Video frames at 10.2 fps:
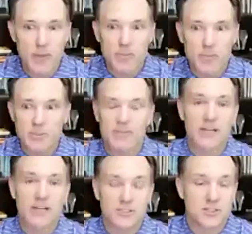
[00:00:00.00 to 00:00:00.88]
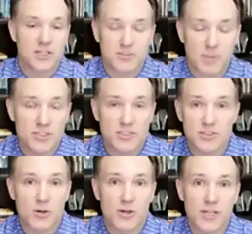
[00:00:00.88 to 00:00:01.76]
and everything else, it's a bonus because you're
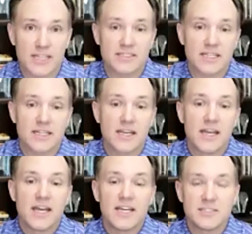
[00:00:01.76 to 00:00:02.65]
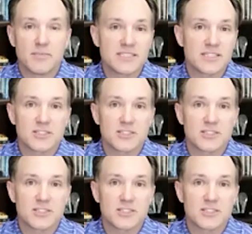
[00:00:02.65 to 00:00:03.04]
already killing it as a business.